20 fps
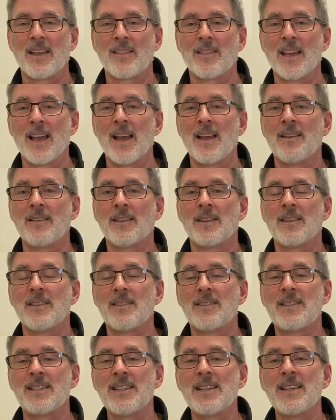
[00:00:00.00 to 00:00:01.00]
then
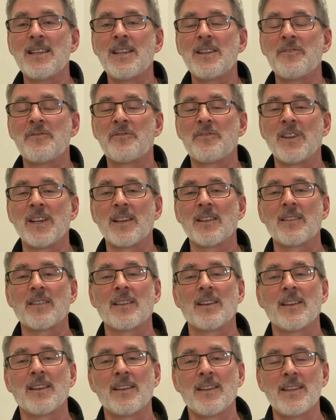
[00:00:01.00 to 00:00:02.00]
D 5th,
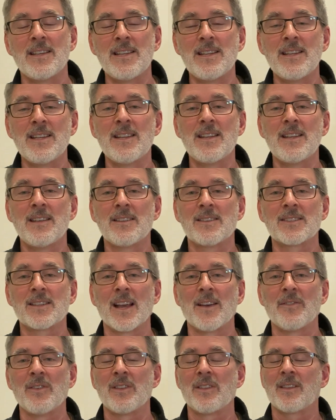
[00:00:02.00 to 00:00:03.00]
E
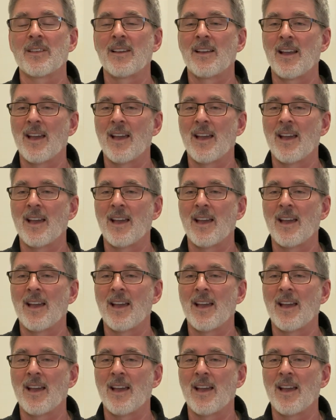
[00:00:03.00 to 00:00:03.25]
7th,